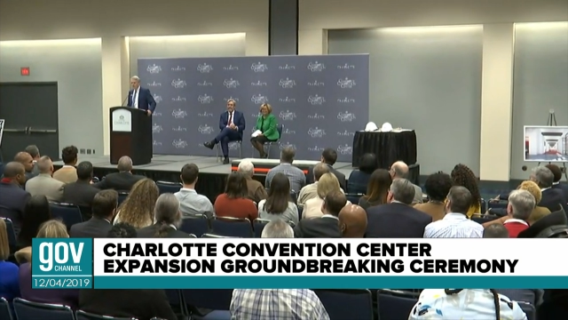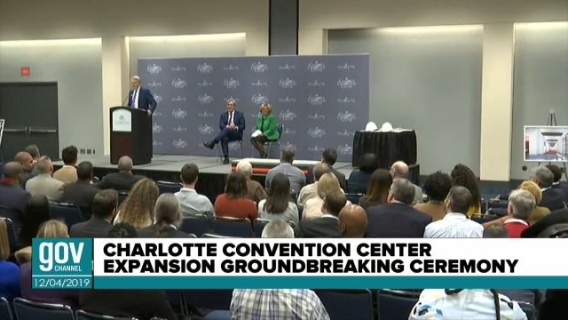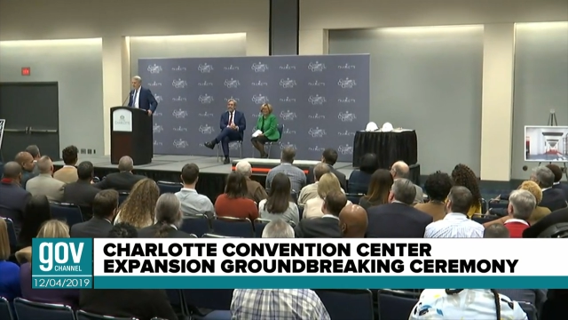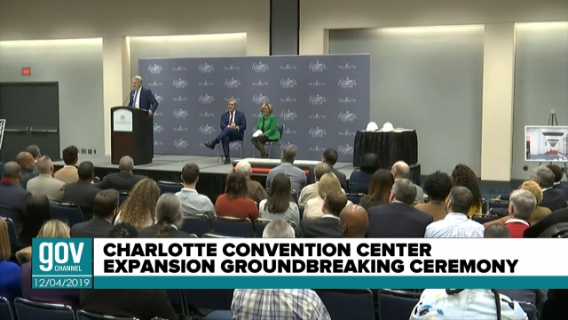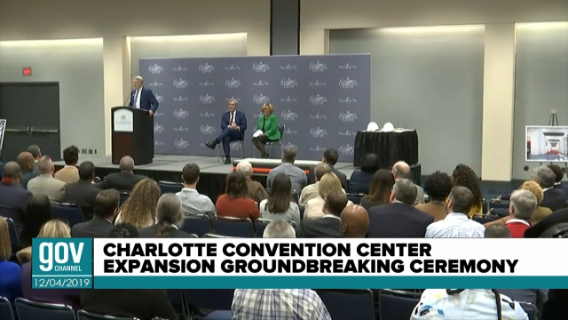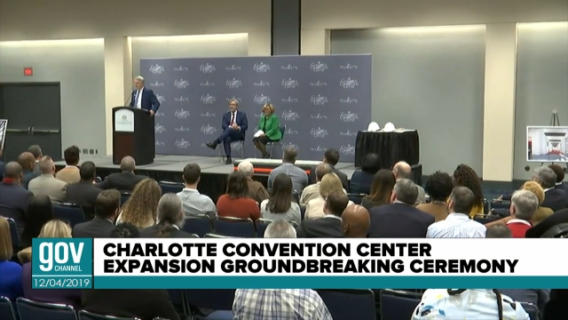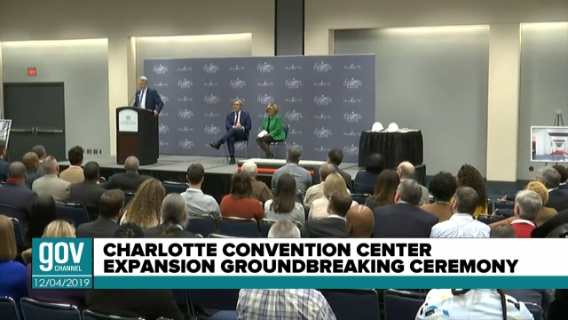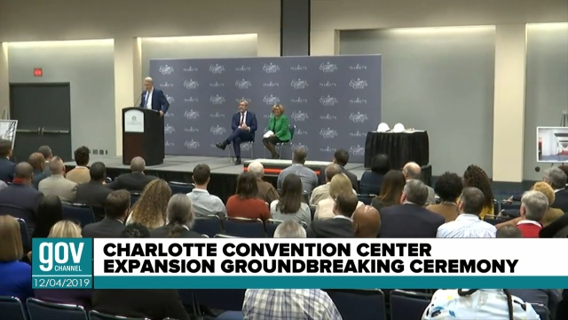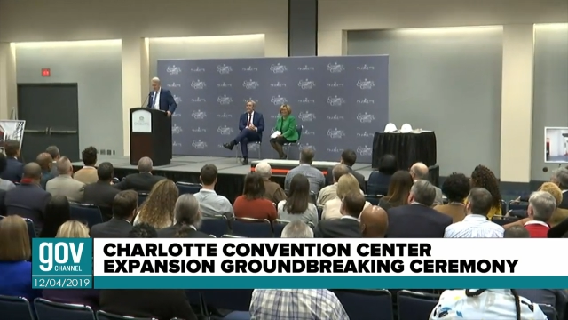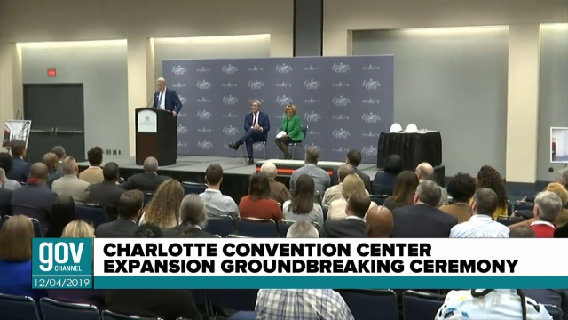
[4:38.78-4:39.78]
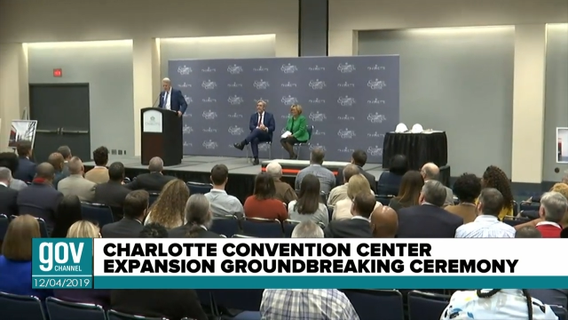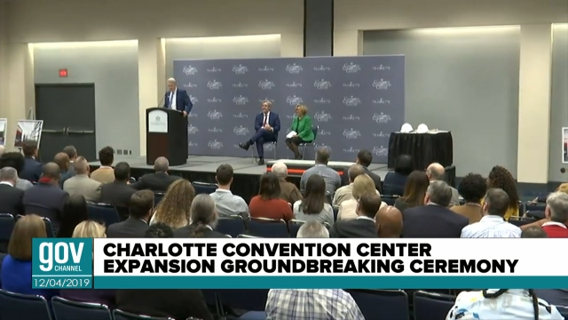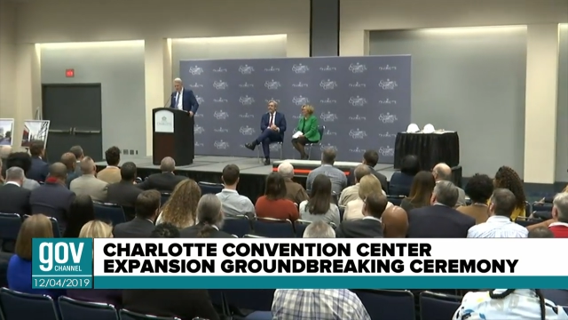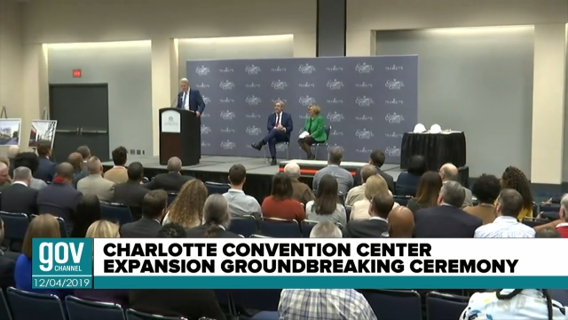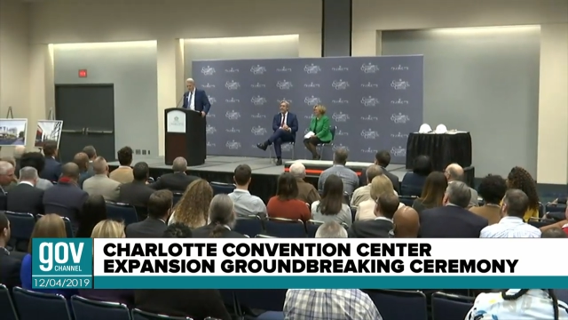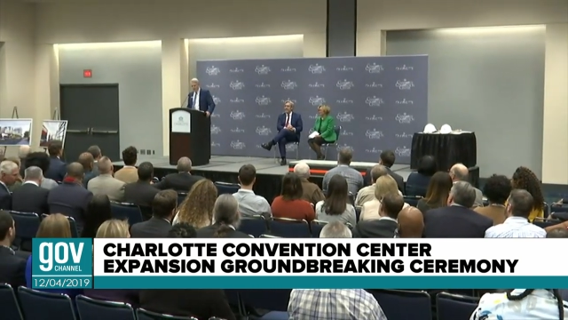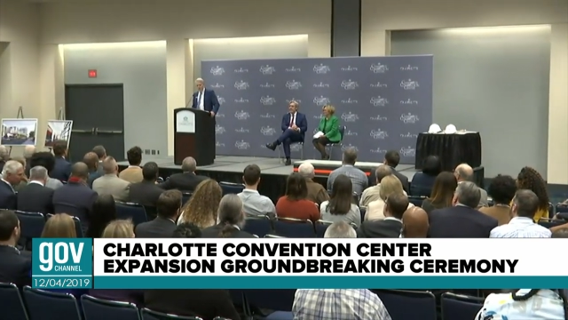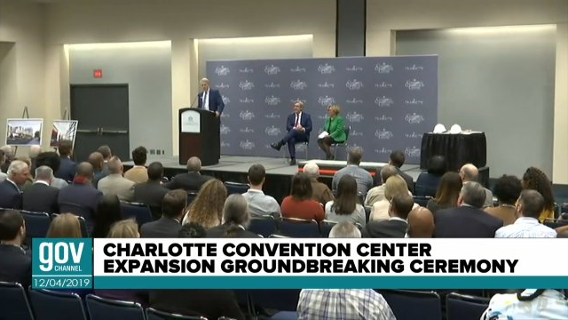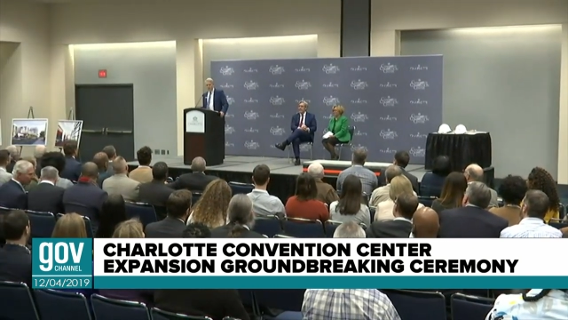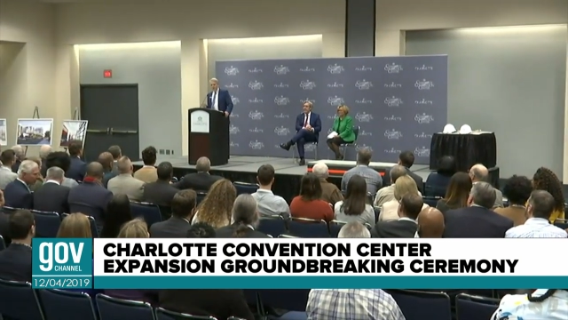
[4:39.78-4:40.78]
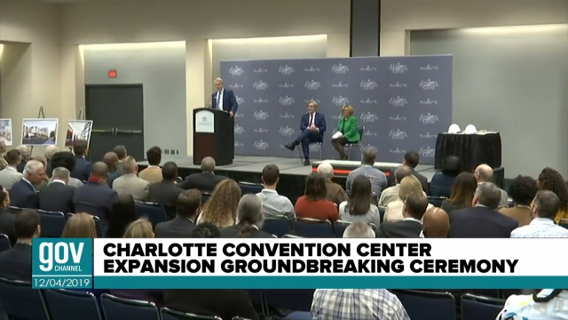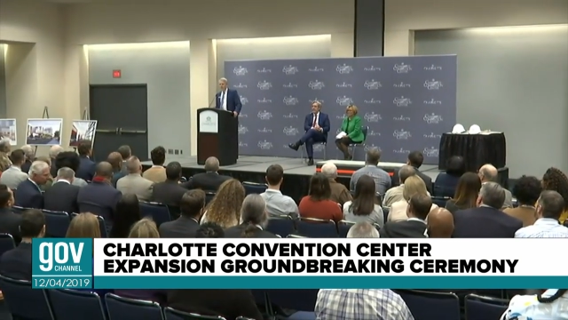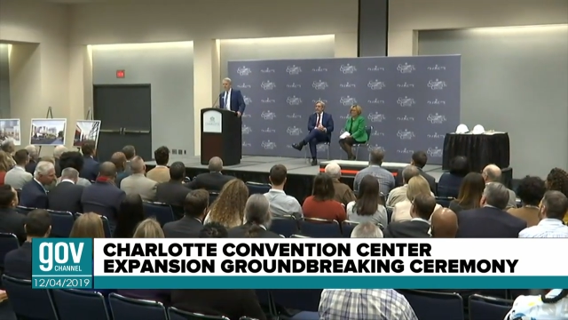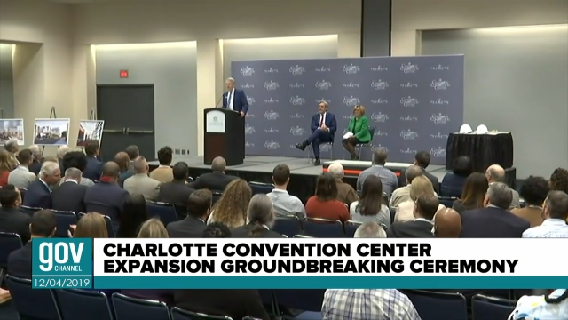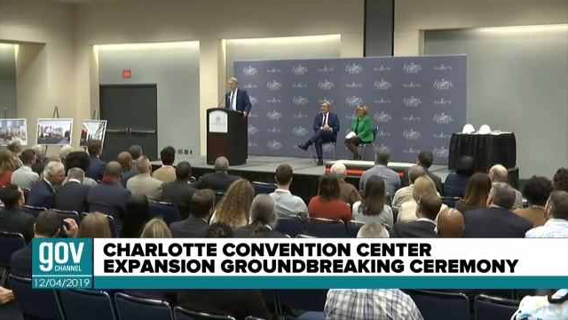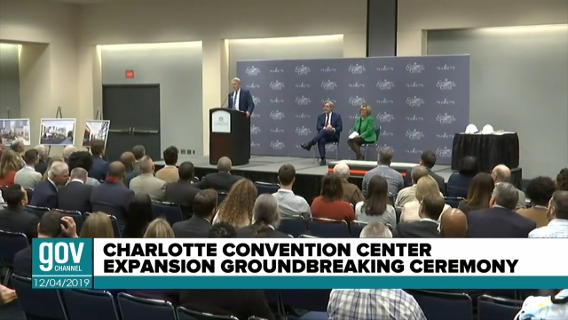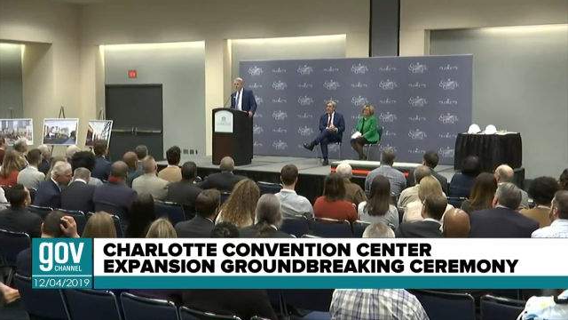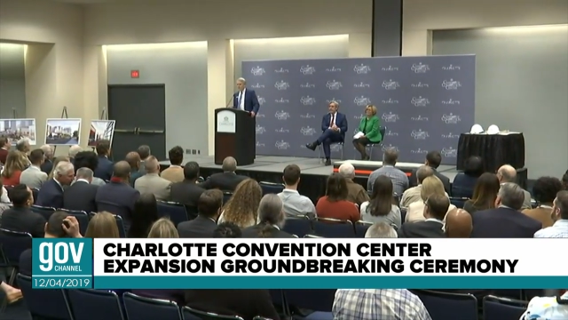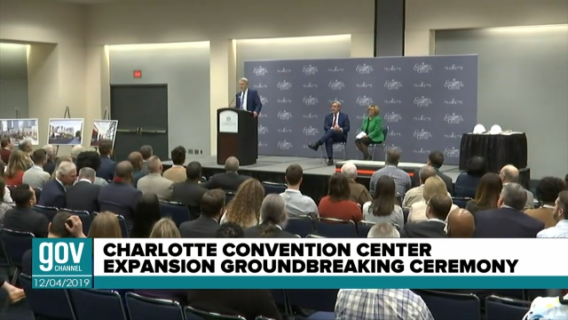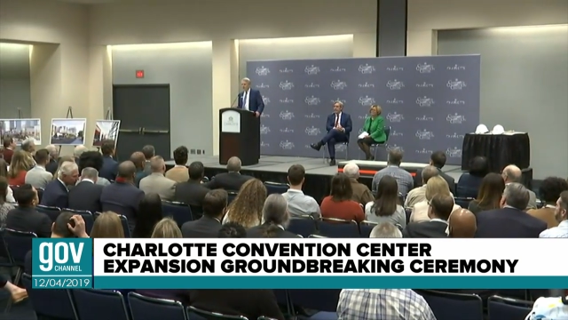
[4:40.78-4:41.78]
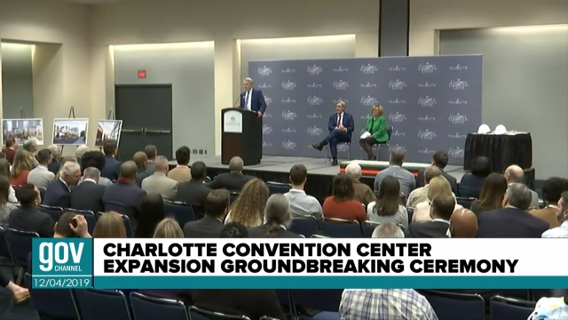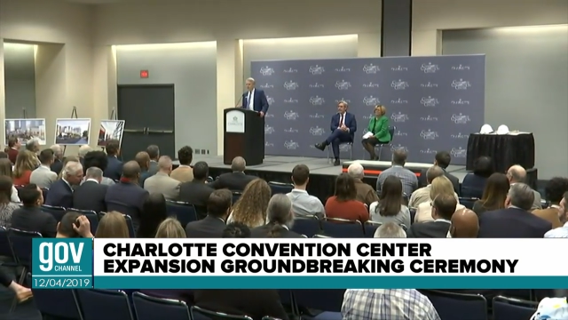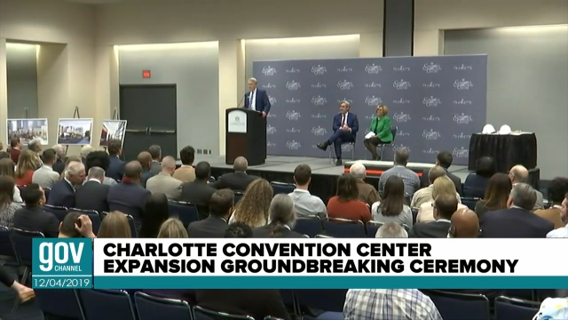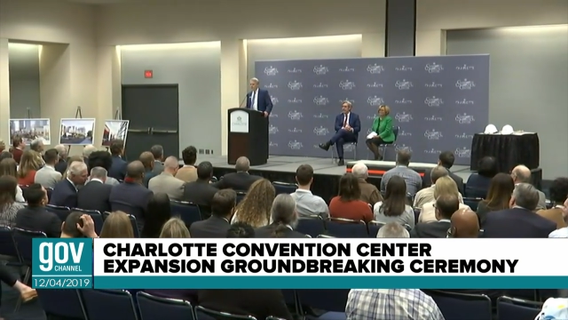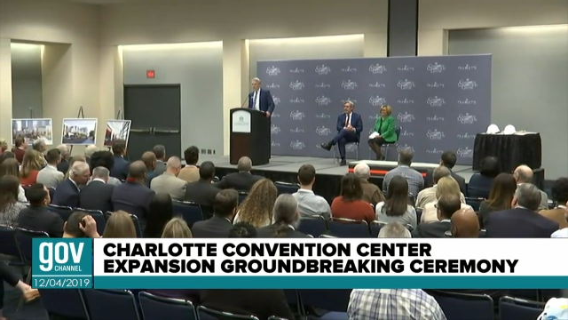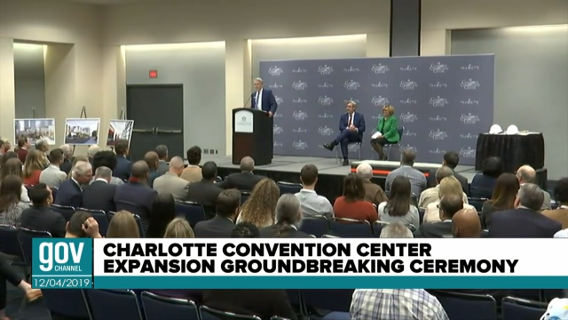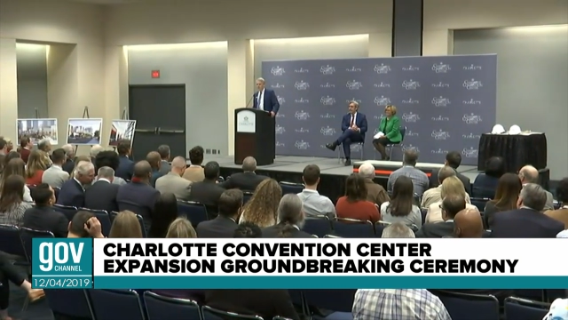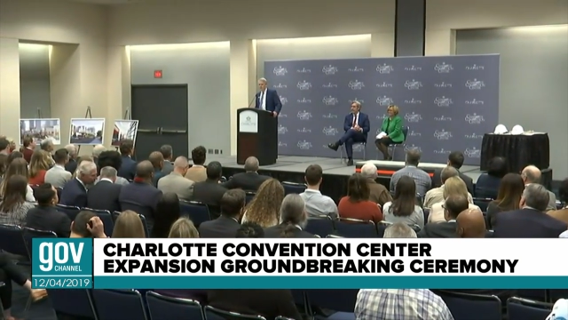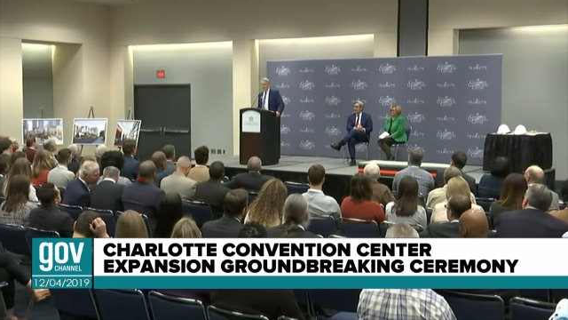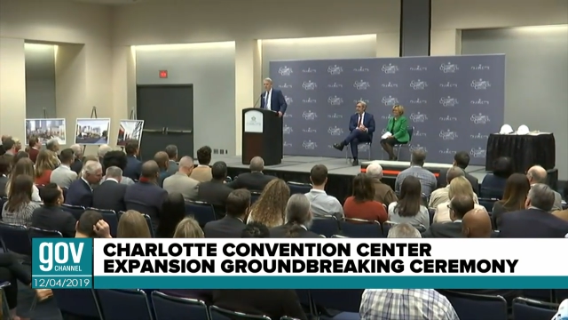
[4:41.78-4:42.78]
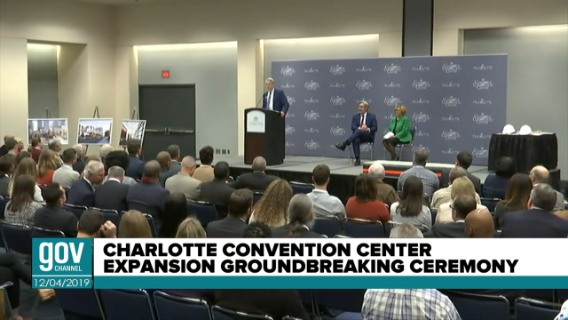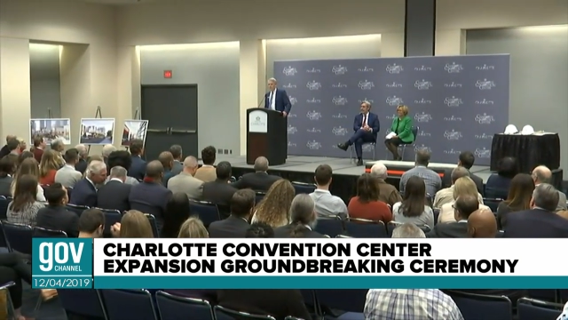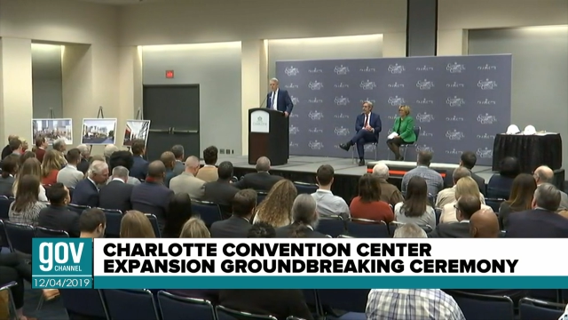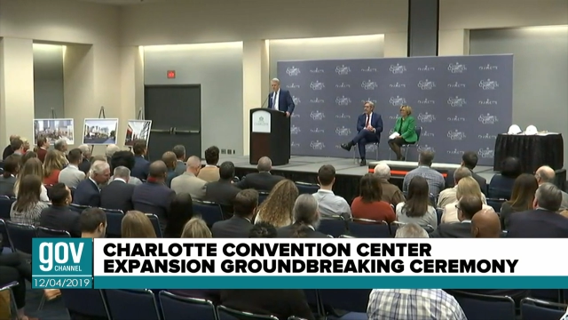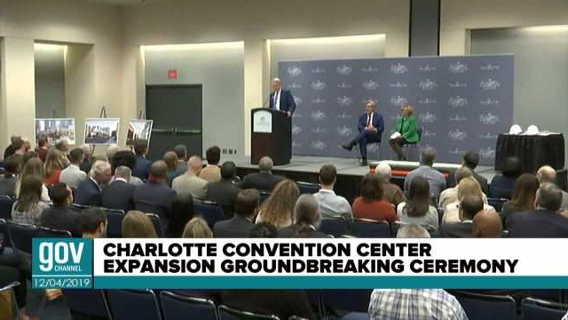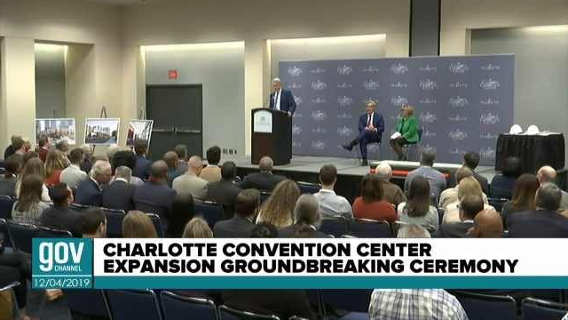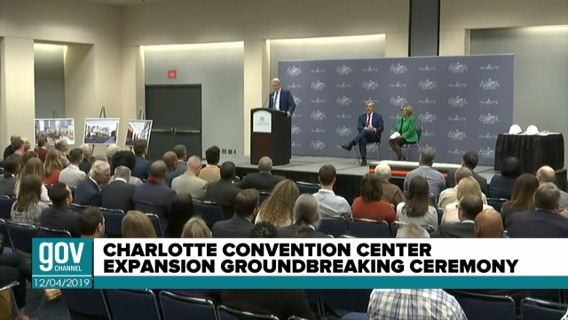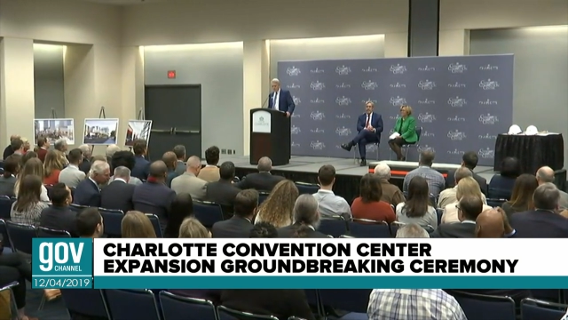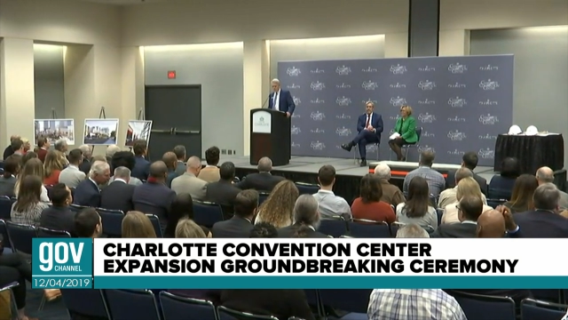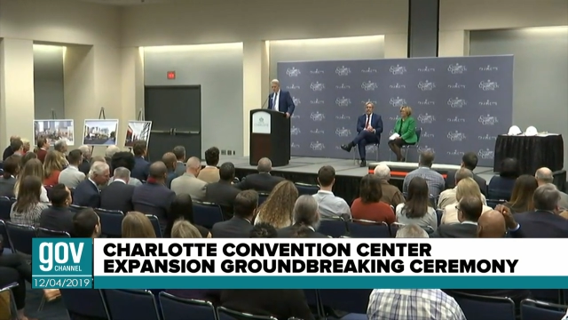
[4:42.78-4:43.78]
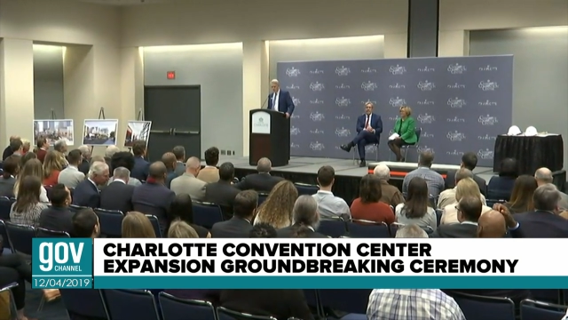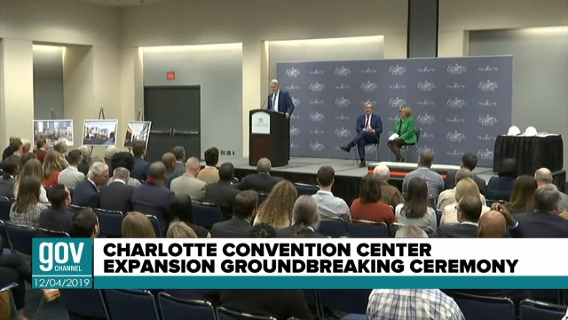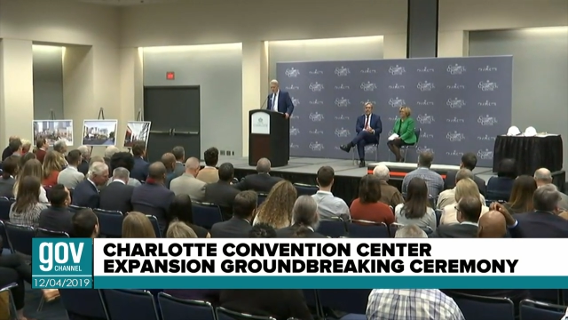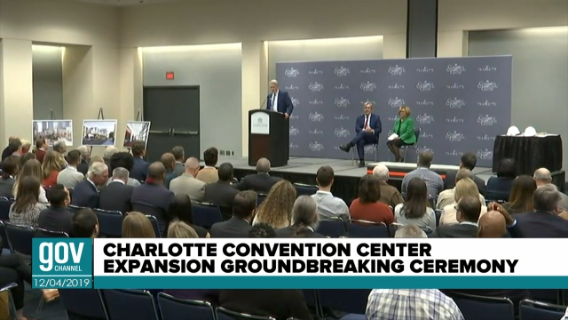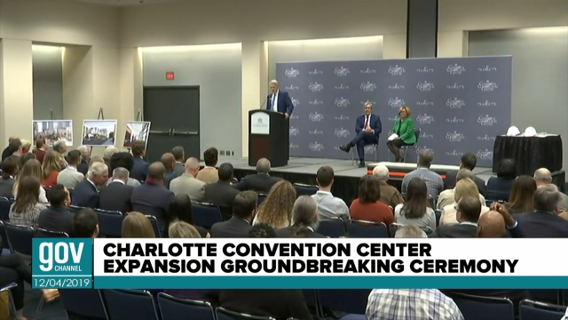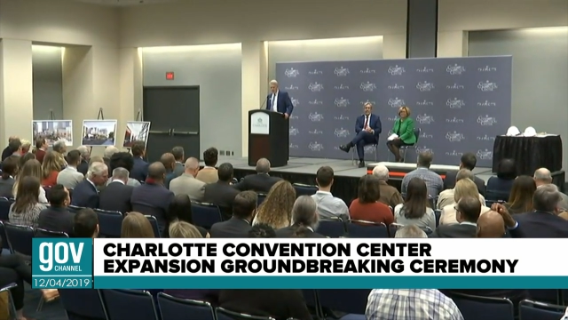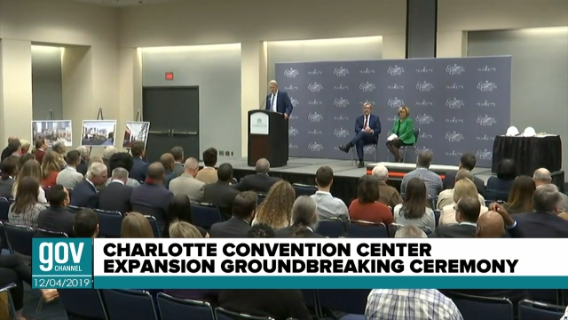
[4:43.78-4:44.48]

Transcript: (no speaker visible)